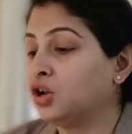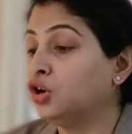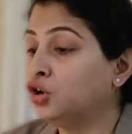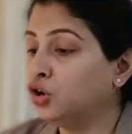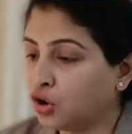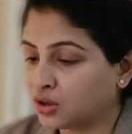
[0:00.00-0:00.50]

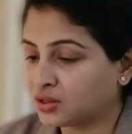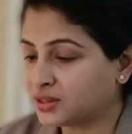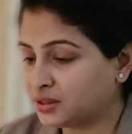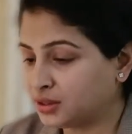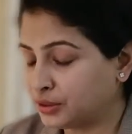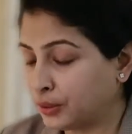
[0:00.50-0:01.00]

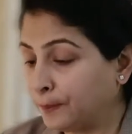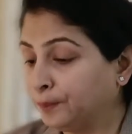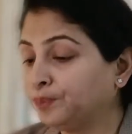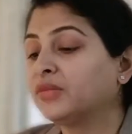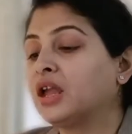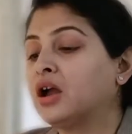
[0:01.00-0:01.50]
loss.
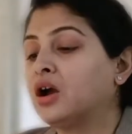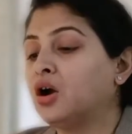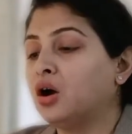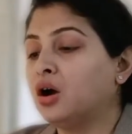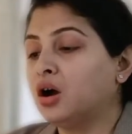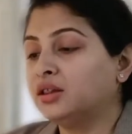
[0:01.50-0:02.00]

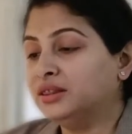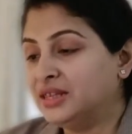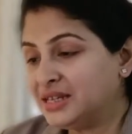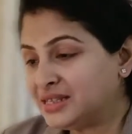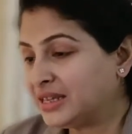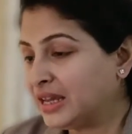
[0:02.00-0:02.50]

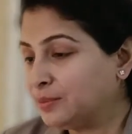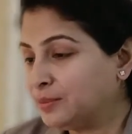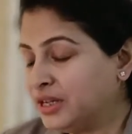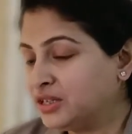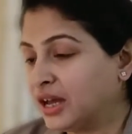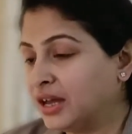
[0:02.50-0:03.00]
This can
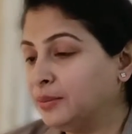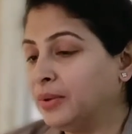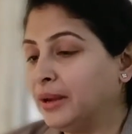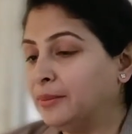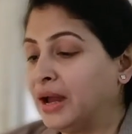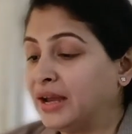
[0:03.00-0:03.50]
be done
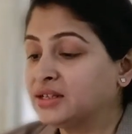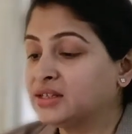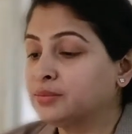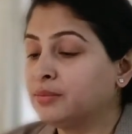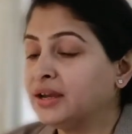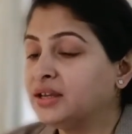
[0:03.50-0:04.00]
by
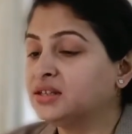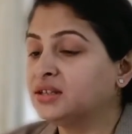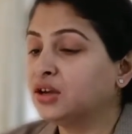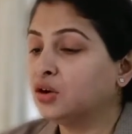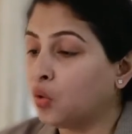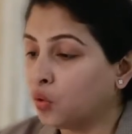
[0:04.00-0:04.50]

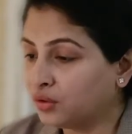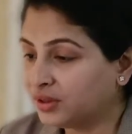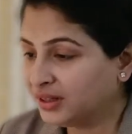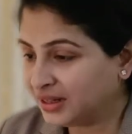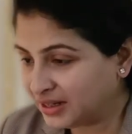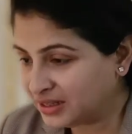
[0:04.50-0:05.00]
maximizing
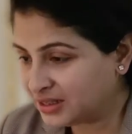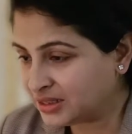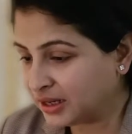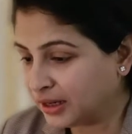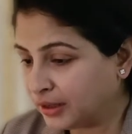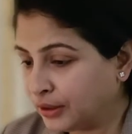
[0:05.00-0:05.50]
oral
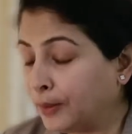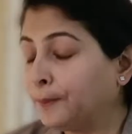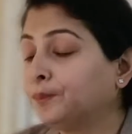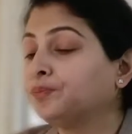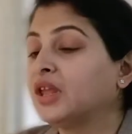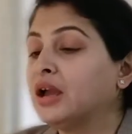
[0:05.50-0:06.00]
intake.
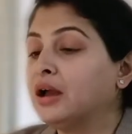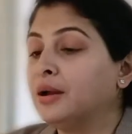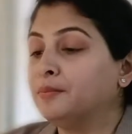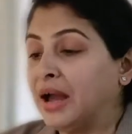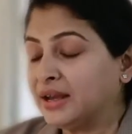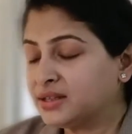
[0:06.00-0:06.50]

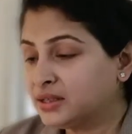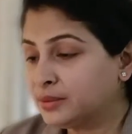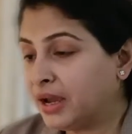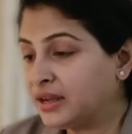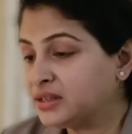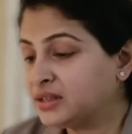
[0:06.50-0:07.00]

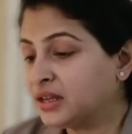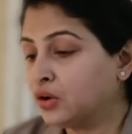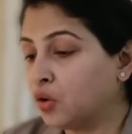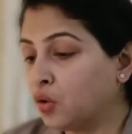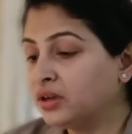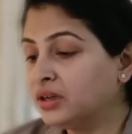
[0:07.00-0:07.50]
Maximizing
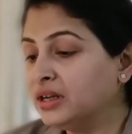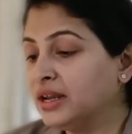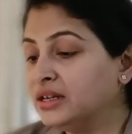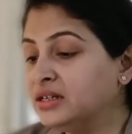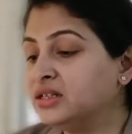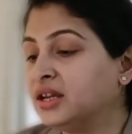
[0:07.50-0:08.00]
oral
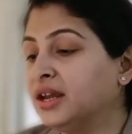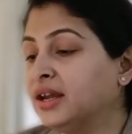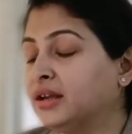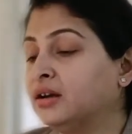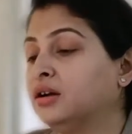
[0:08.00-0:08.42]
intake